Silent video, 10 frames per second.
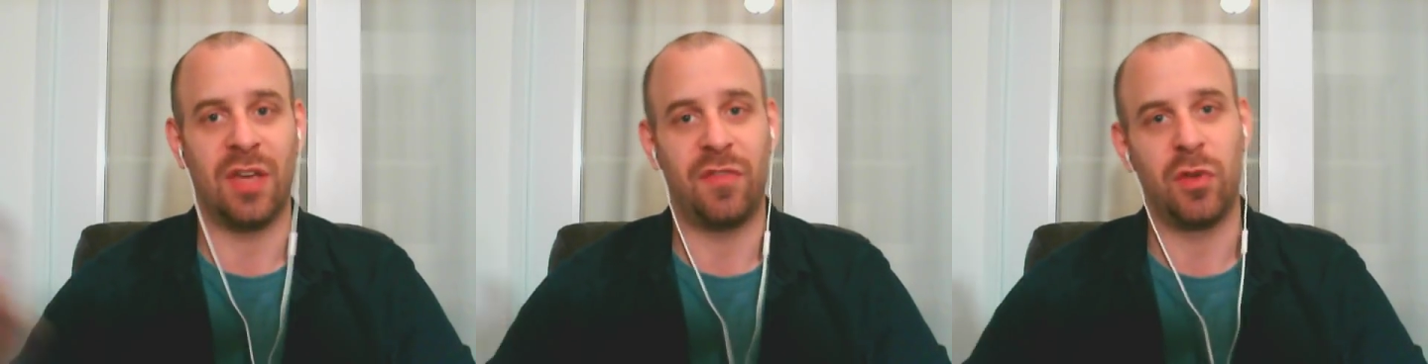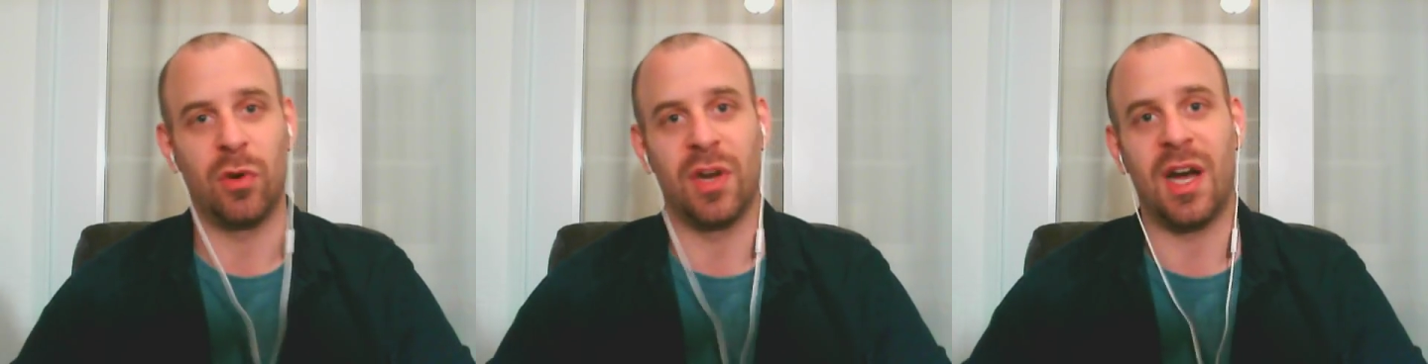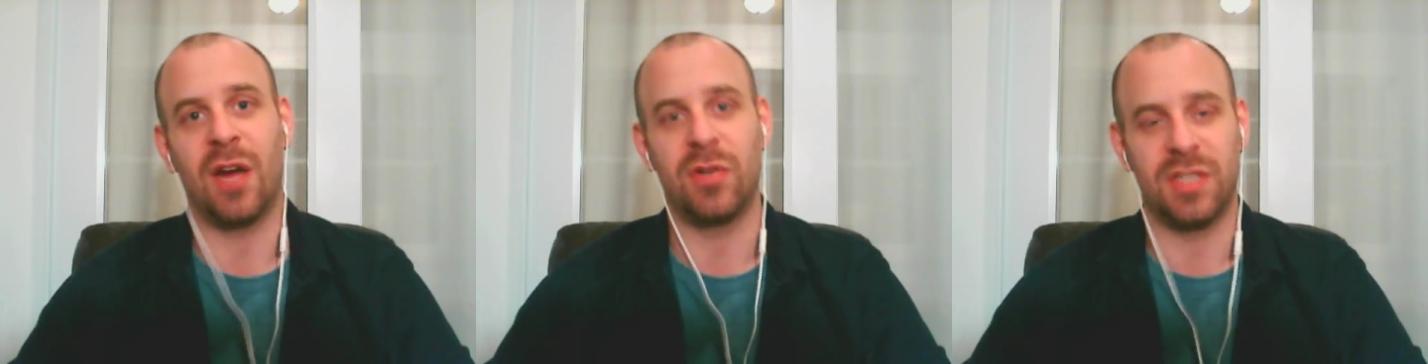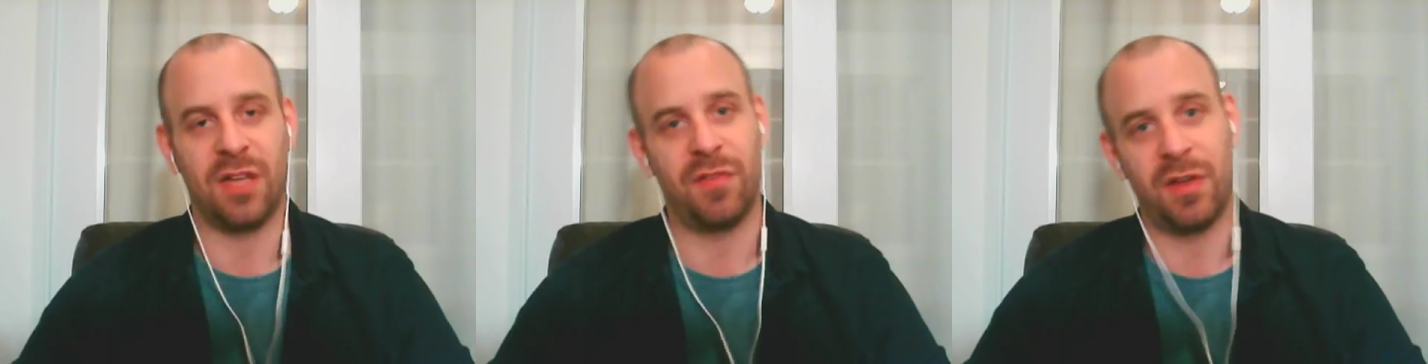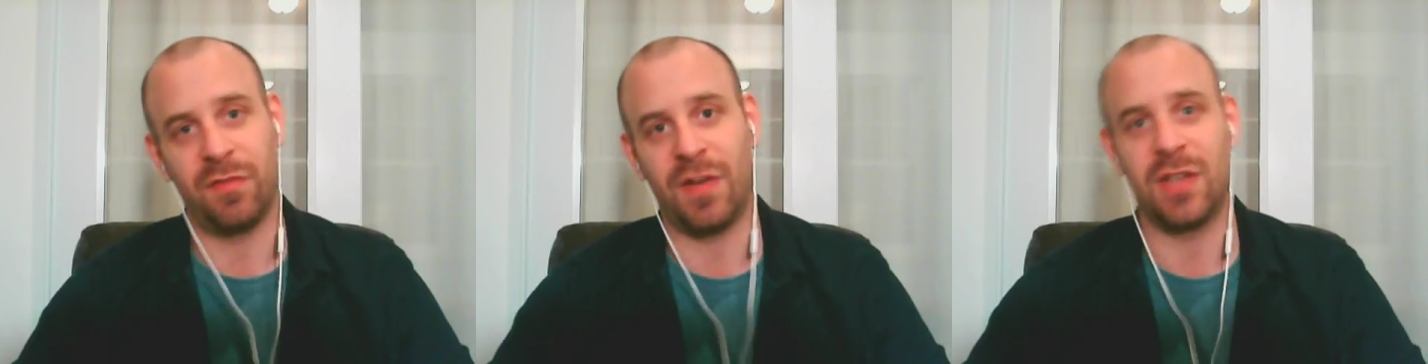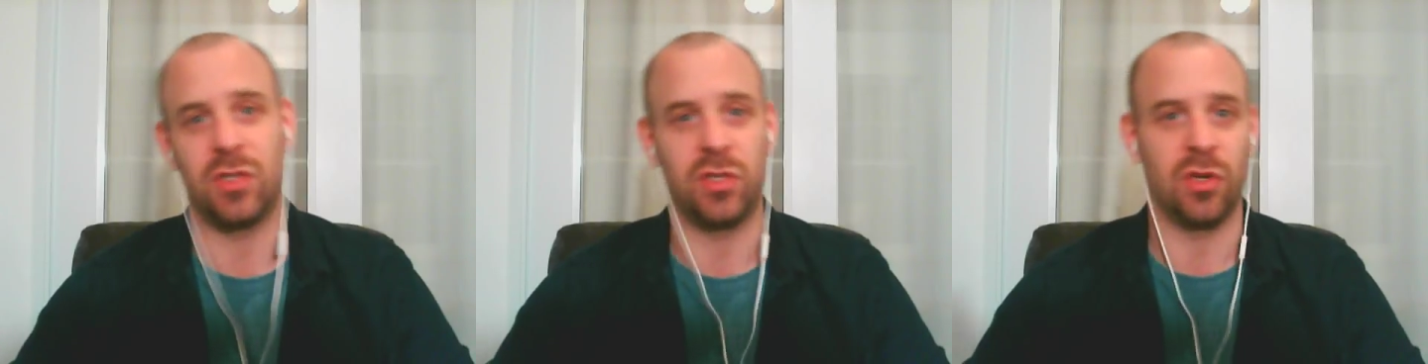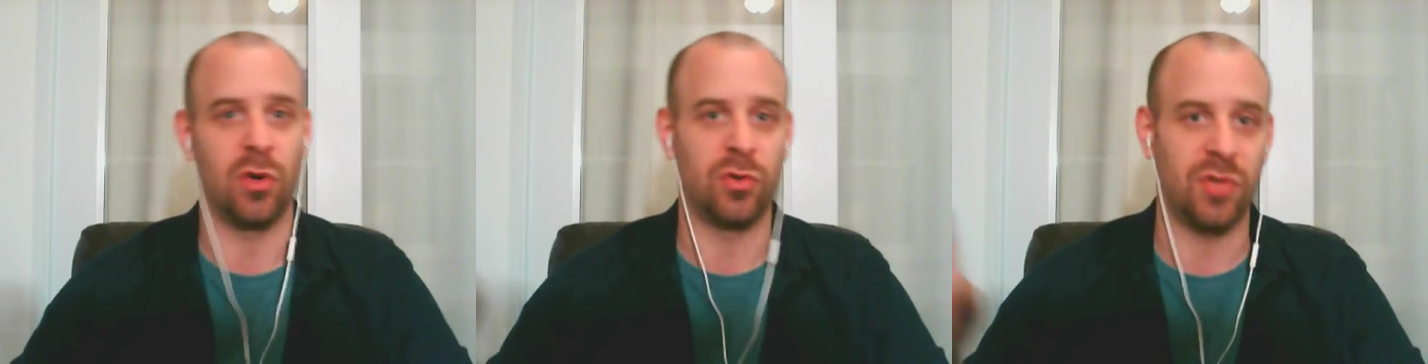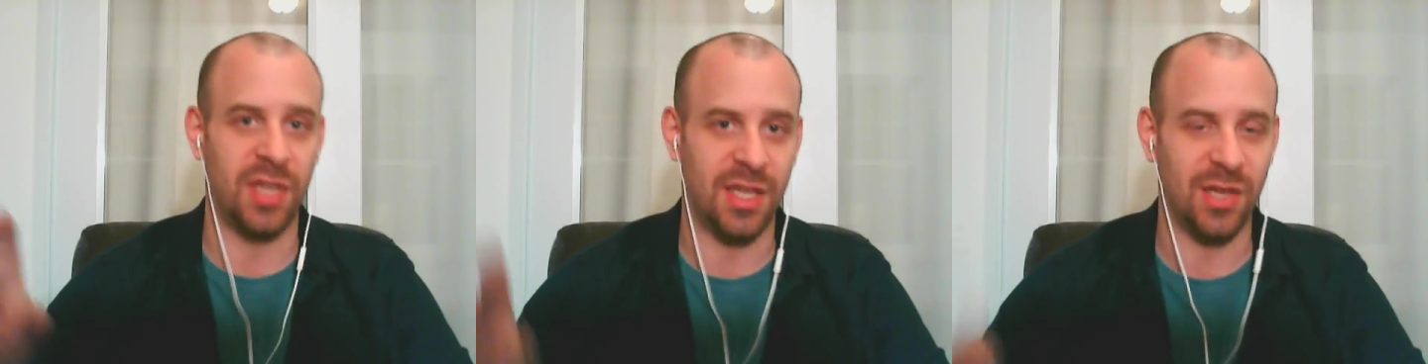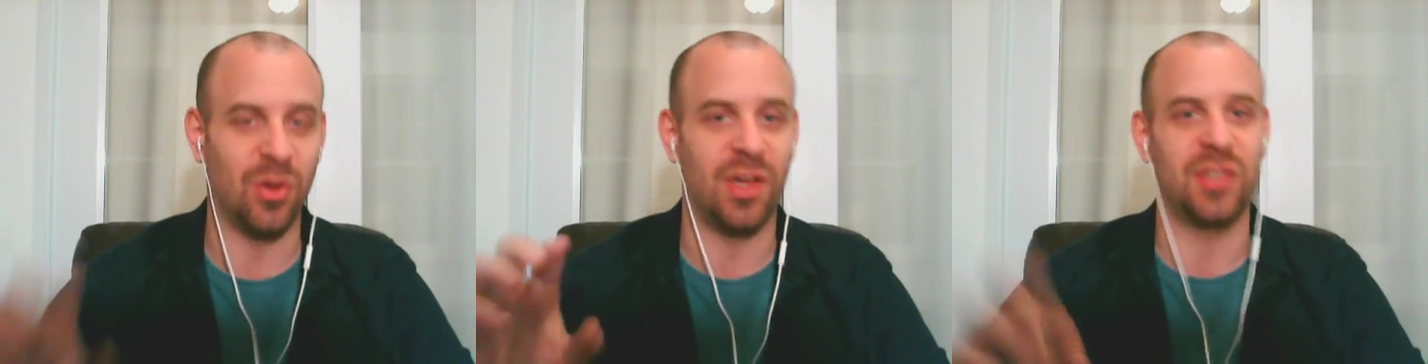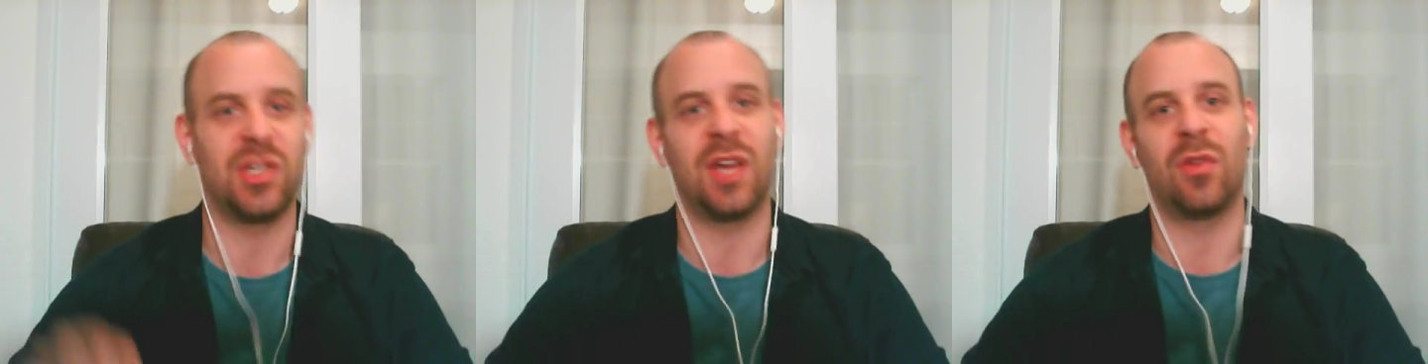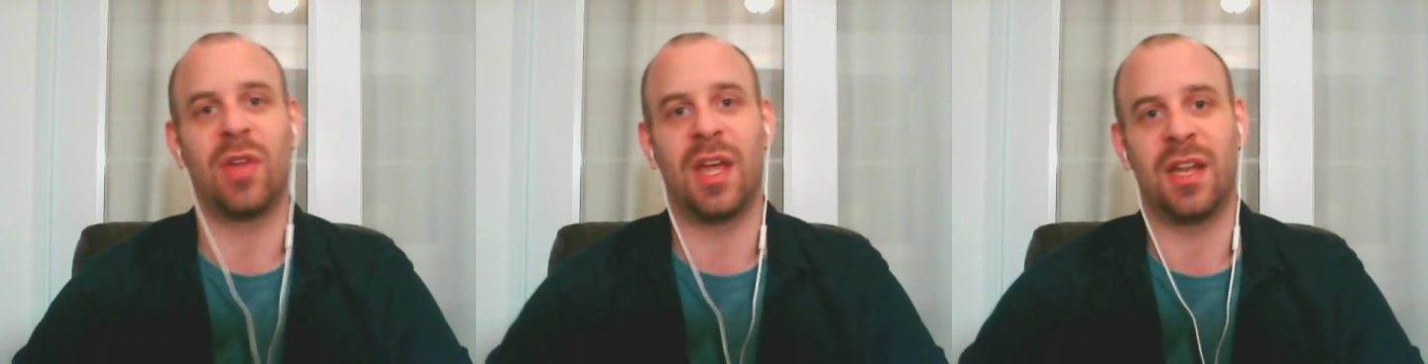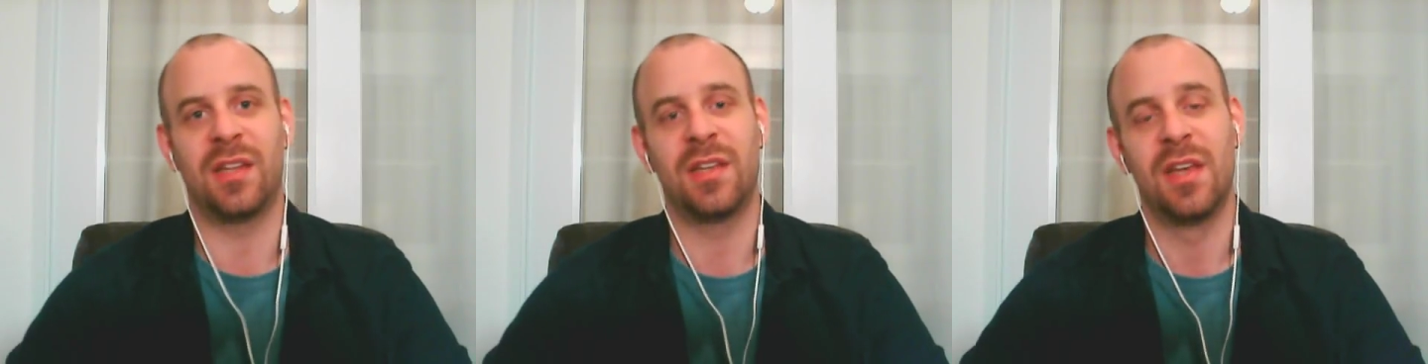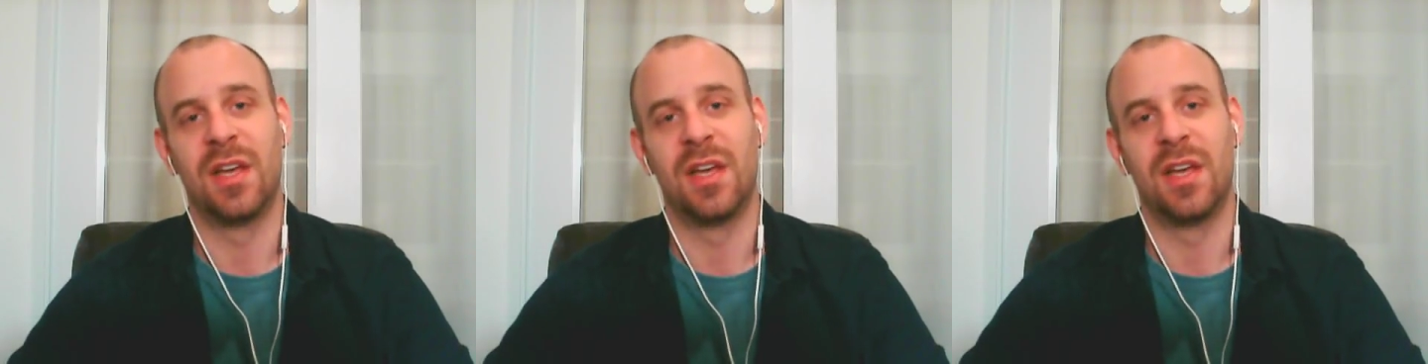If you're on Higher Self, I invite you to go to the Indigo Light channel and